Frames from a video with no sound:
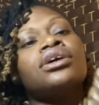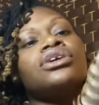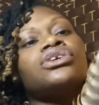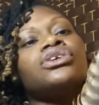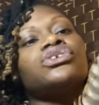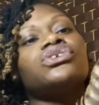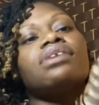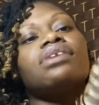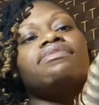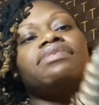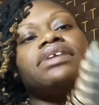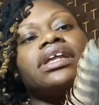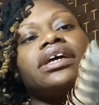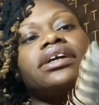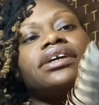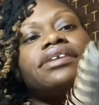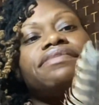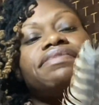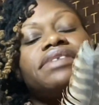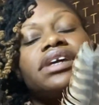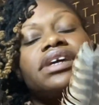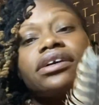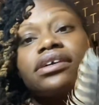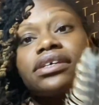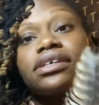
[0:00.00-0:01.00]
So I feel like
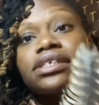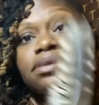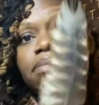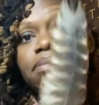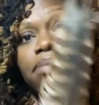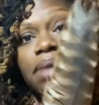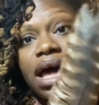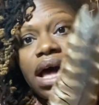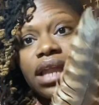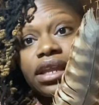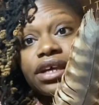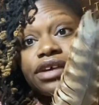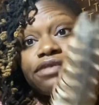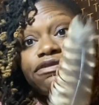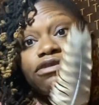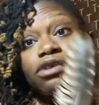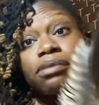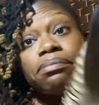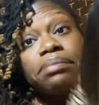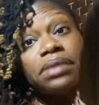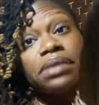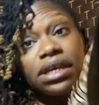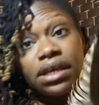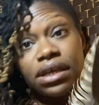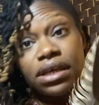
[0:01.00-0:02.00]
if they're symbolic for
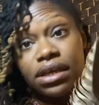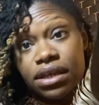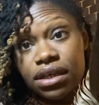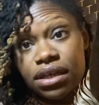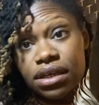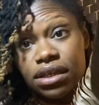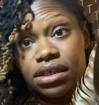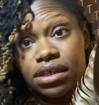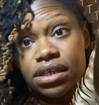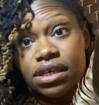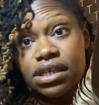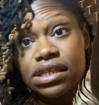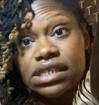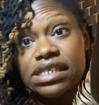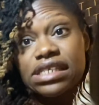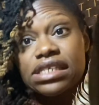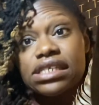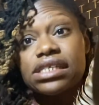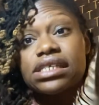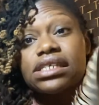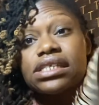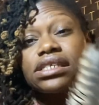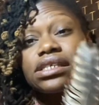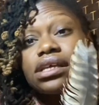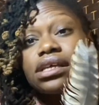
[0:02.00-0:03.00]
me in the
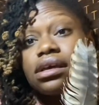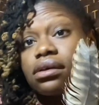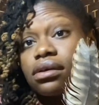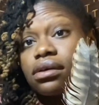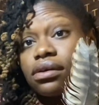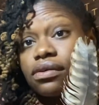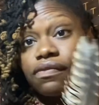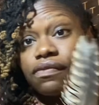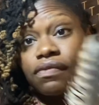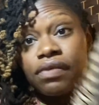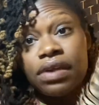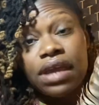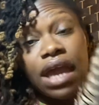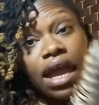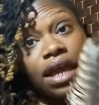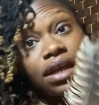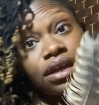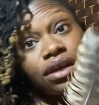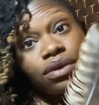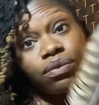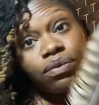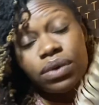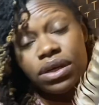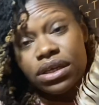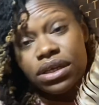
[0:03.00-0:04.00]
sense of
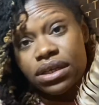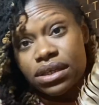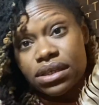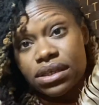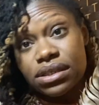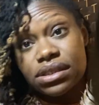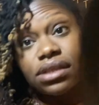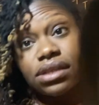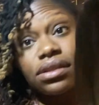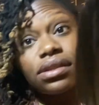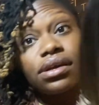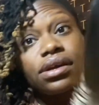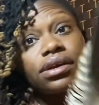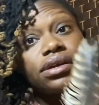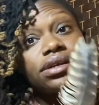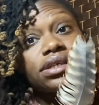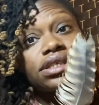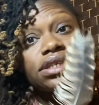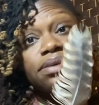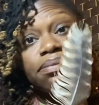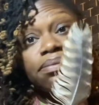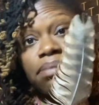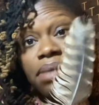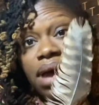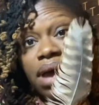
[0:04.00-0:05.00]
gaining wings, that they're
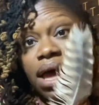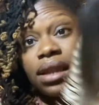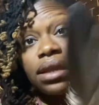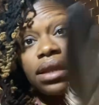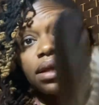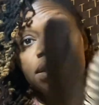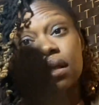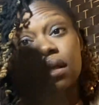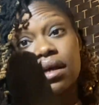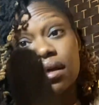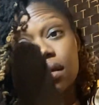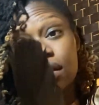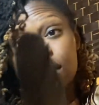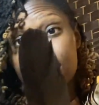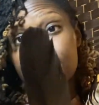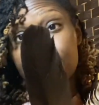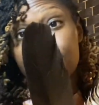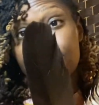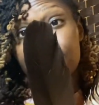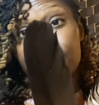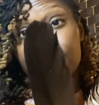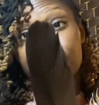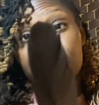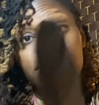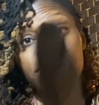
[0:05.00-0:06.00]
symbolic
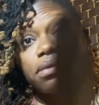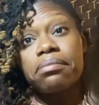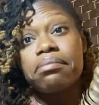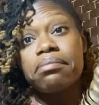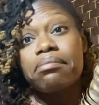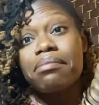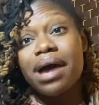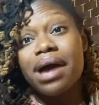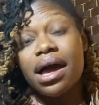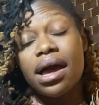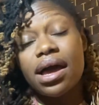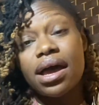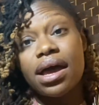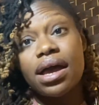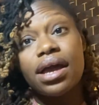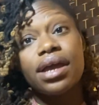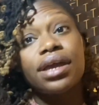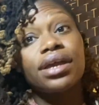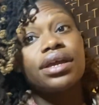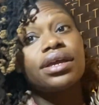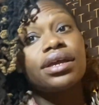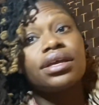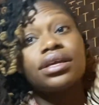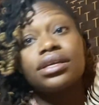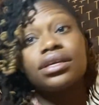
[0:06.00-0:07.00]
of
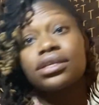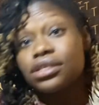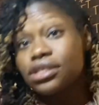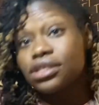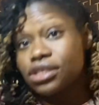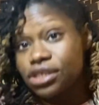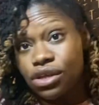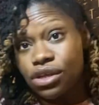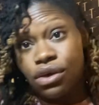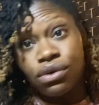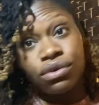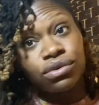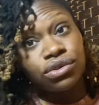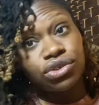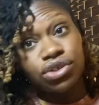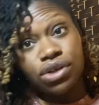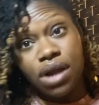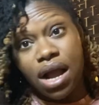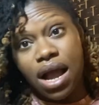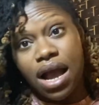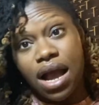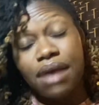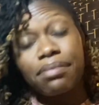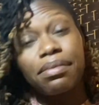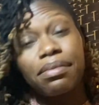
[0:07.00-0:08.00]
my soul
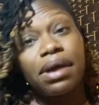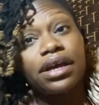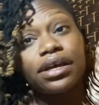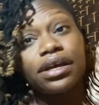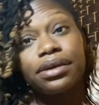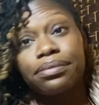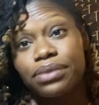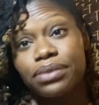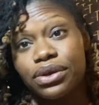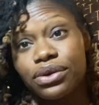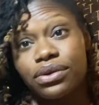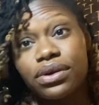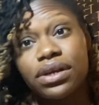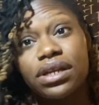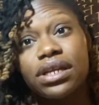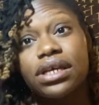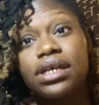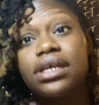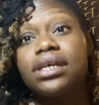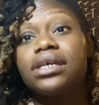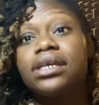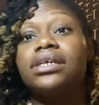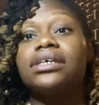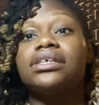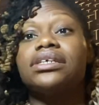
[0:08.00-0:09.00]
tribe, my
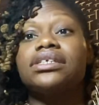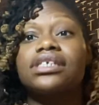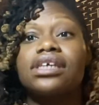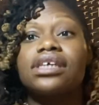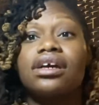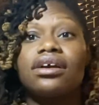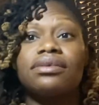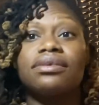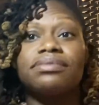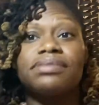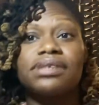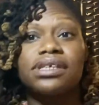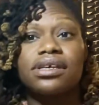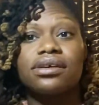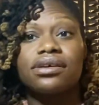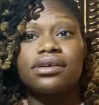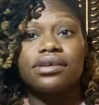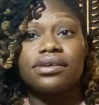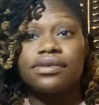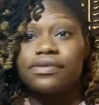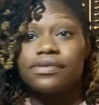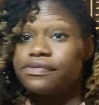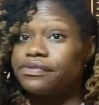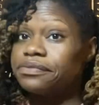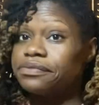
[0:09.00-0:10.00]
community in terms
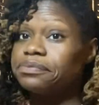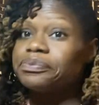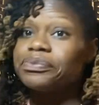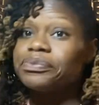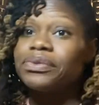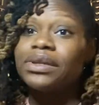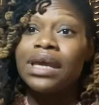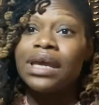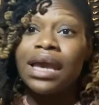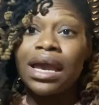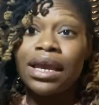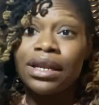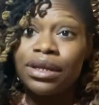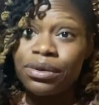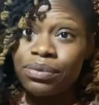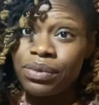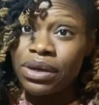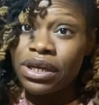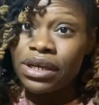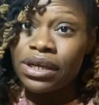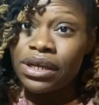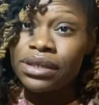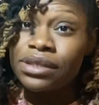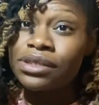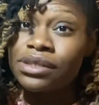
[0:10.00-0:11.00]
of gaining
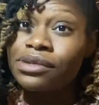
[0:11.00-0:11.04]
wings.